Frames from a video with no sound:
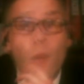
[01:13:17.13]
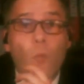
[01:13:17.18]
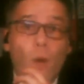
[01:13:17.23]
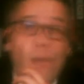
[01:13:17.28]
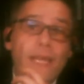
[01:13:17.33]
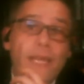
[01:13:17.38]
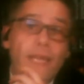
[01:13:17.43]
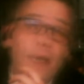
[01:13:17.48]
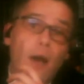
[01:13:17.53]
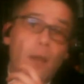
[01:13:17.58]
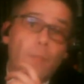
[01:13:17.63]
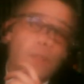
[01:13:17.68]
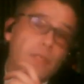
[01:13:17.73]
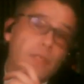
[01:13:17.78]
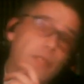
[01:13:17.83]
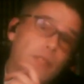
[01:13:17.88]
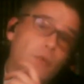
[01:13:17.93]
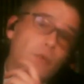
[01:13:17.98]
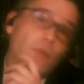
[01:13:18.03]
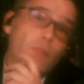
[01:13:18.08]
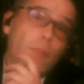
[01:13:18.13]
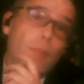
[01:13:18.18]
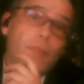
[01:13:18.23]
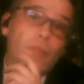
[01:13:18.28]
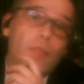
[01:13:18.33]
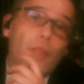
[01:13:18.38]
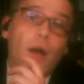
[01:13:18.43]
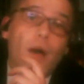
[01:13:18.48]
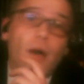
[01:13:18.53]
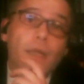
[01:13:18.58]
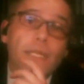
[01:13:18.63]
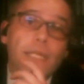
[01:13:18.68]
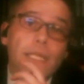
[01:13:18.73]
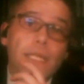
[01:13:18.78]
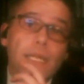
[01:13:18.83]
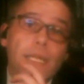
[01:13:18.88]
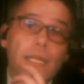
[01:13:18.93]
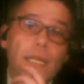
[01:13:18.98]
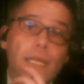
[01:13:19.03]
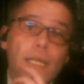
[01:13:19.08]
and wake up and still remember that
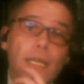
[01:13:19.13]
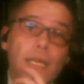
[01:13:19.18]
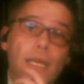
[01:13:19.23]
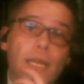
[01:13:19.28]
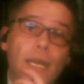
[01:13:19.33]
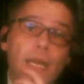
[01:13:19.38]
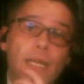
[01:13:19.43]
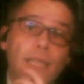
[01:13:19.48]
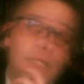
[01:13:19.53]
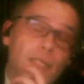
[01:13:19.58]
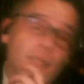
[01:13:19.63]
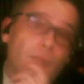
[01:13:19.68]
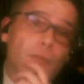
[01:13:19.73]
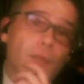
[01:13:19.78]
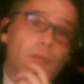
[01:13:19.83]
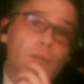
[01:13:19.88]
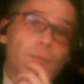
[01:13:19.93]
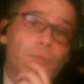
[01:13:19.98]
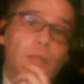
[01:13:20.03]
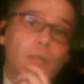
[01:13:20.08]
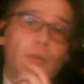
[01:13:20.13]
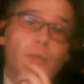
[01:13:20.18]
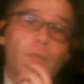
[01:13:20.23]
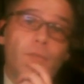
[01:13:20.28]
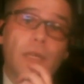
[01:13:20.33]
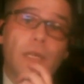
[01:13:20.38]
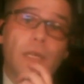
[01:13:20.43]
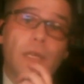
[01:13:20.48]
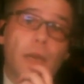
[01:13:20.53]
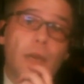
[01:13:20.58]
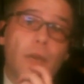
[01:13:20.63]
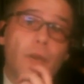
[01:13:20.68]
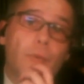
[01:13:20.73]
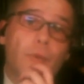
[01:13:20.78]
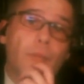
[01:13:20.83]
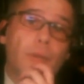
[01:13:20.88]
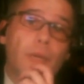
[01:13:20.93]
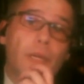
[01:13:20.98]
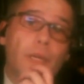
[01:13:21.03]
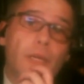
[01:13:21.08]
idea, and it's the first thing I think about
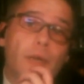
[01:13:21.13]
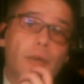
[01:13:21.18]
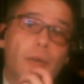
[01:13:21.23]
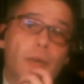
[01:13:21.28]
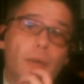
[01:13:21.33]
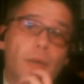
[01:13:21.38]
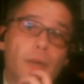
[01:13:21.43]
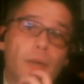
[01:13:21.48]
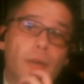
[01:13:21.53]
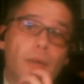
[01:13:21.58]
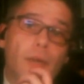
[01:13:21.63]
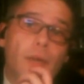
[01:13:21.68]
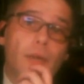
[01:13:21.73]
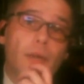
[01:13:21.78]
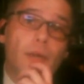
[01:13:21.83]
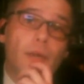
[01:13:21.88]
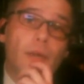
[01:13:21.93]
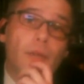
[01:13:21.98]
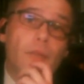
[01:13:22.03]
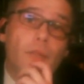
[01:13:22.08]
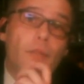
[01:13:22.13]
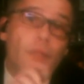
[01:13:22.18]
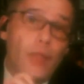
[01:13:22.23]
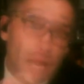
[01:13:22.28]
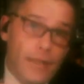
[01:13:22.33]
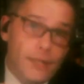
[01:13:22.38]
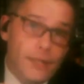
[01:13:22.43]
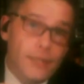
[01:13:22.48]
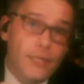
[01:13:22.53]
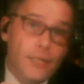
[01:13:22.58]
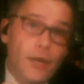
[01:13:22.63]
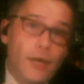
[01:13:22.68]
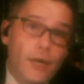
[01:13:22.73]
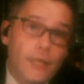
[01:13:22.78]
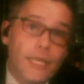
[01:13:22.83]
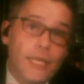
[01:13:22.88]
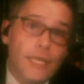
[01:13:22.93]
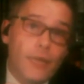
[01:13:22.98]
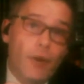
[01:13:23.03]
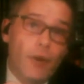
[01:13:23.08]
when I wake up, that's the
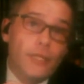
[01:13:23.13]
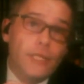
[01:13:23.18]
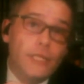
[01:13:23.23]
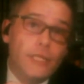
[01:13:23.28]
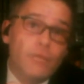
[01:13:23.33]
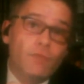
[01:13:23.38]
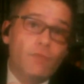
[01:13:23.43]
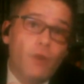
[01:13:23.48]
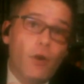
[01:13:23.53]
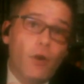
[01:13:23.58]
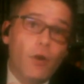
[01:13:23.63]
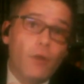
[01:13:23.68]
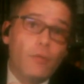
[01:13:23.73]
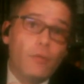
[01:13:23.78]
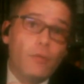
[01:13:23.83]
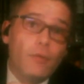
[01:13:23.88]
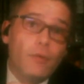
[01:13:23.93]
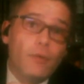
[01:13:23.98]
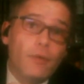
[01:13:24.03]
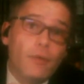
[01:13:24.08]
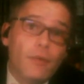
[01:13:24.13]
idea I need to follow.